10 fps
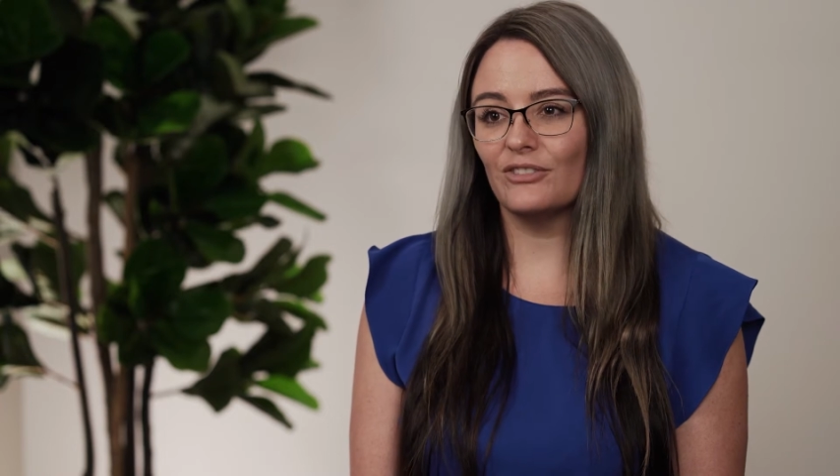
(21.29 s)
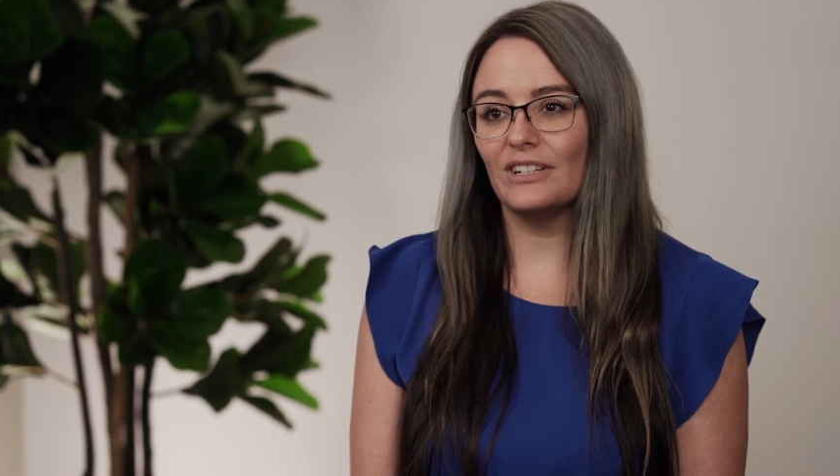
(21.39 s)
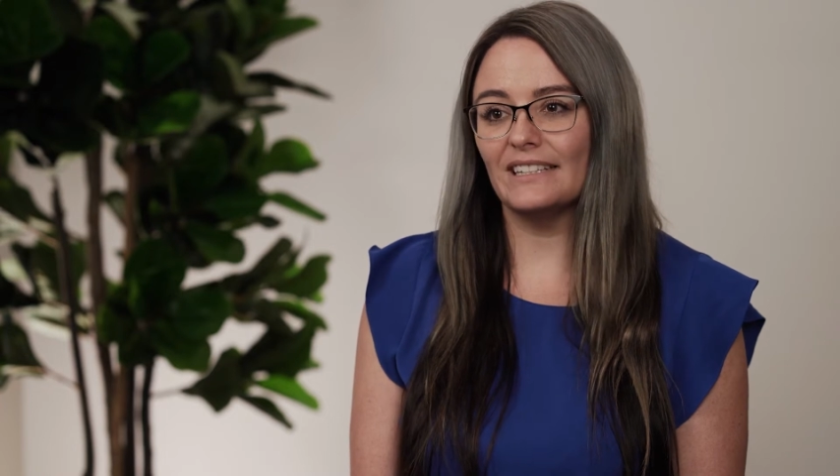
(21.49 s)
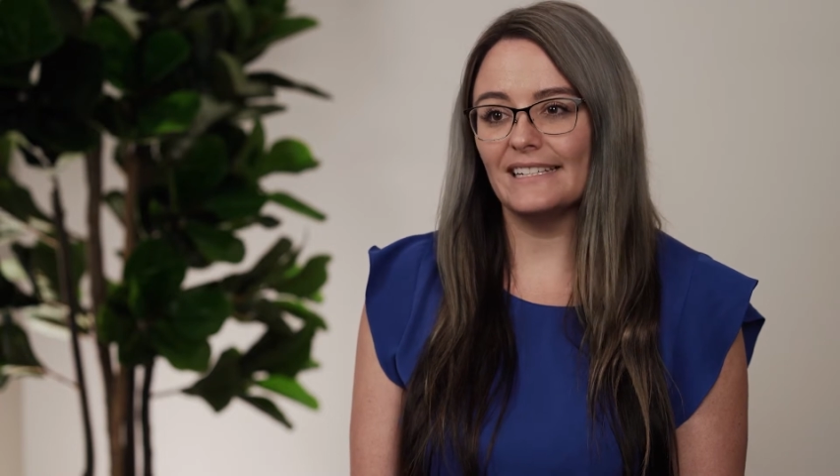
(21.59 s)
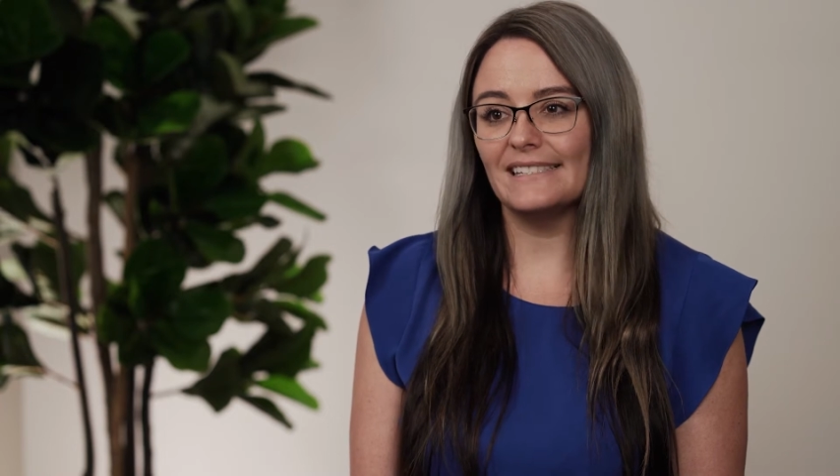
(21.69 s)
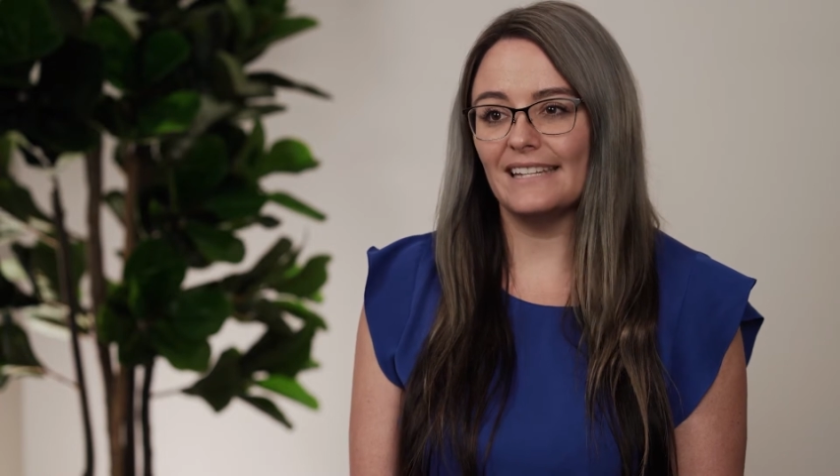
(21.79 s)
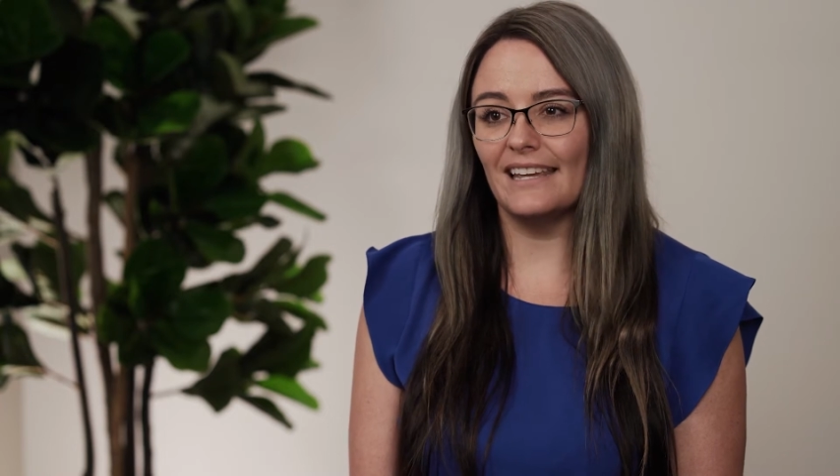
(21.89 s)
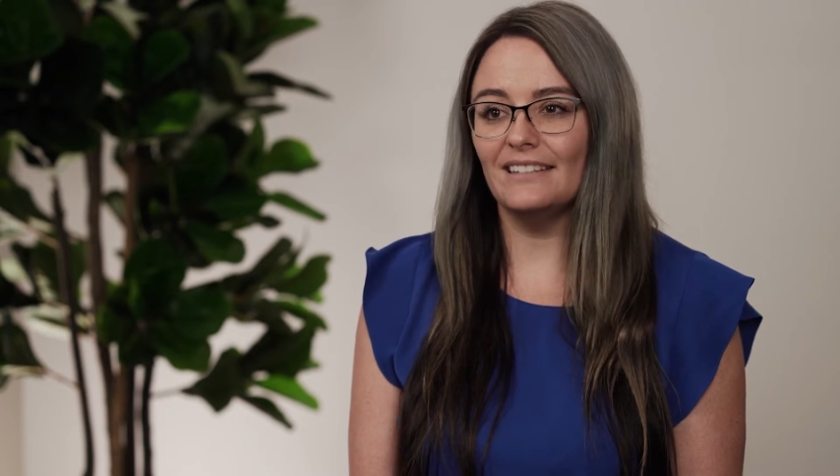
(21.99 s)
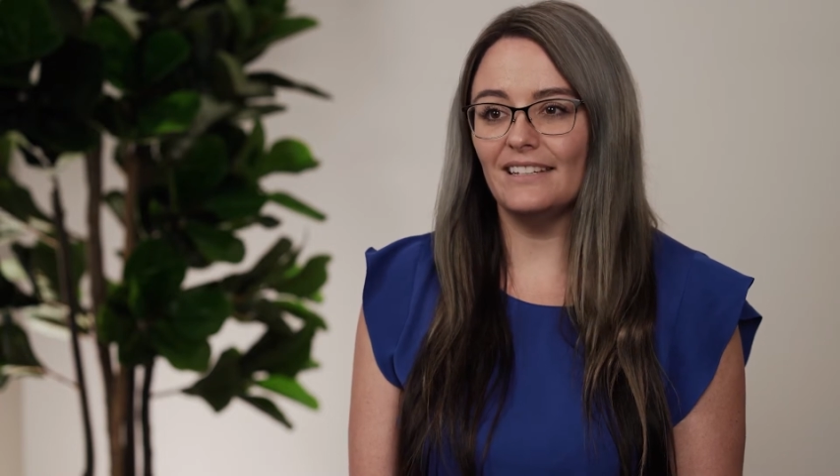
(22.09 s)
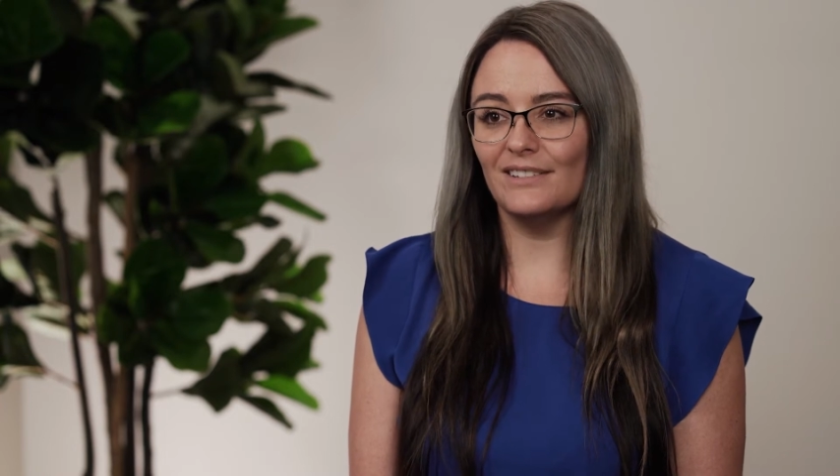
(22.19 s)
for at least
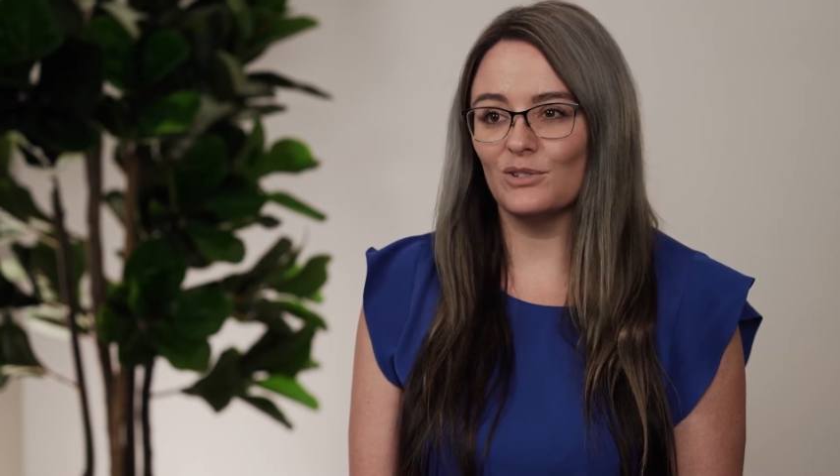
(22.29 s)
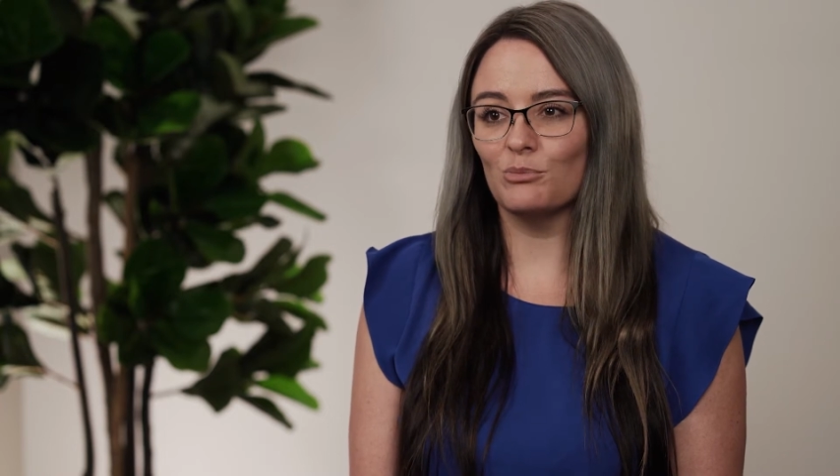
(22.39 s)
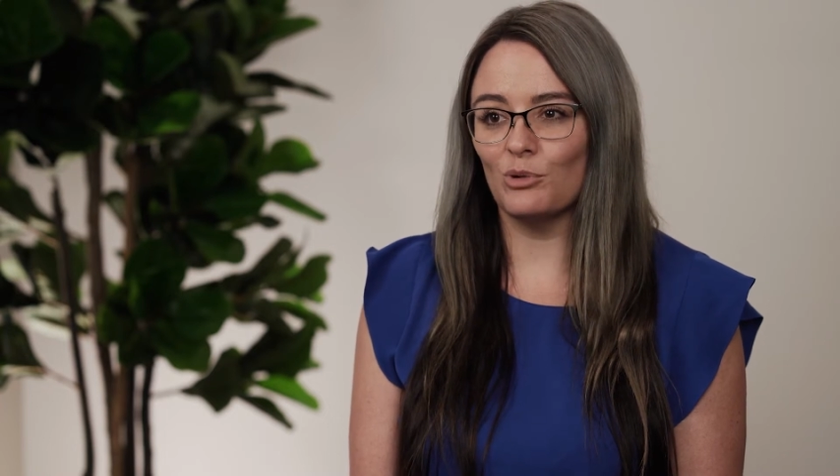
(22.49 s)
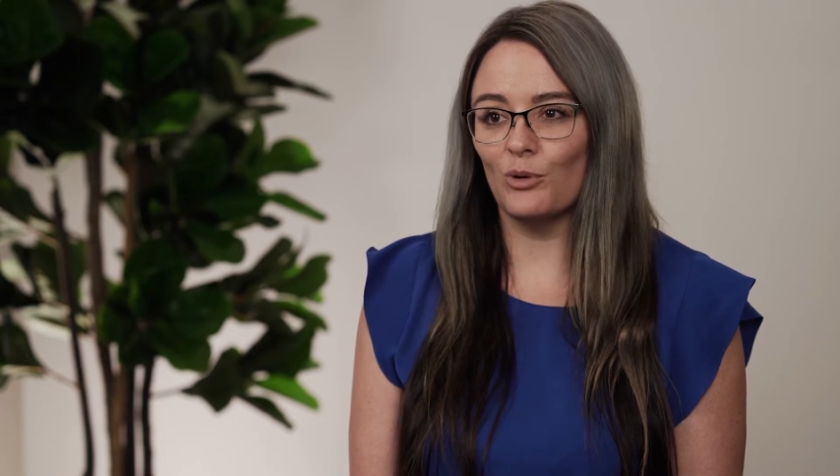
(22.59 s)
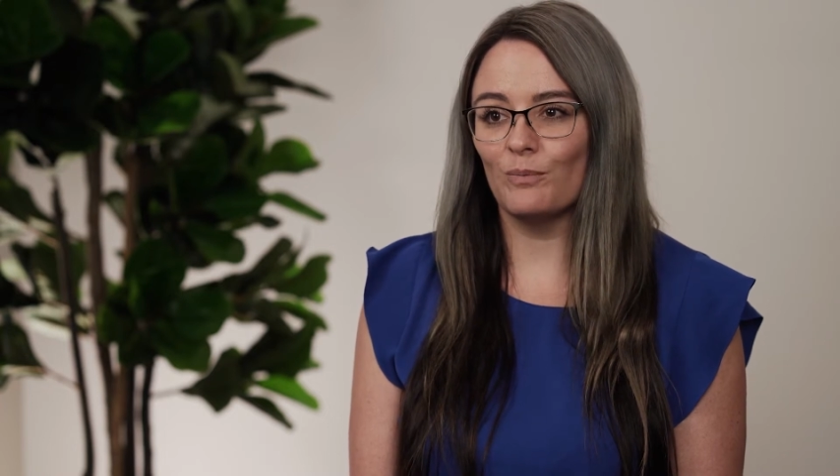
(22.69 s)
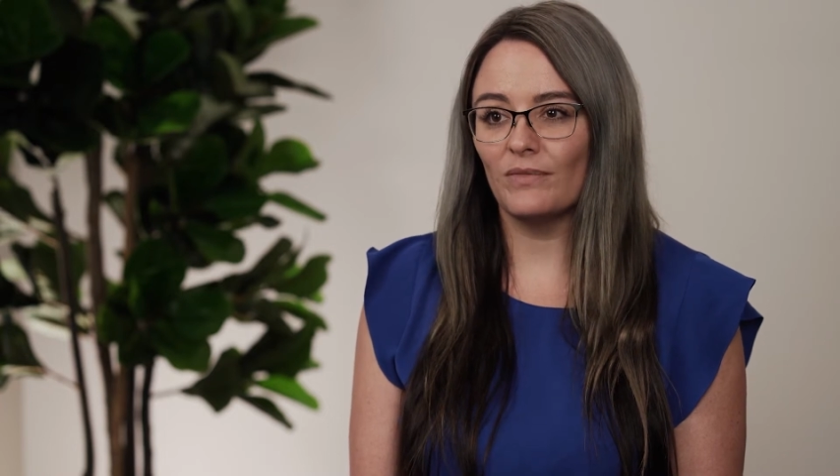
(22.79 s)
10 years or more,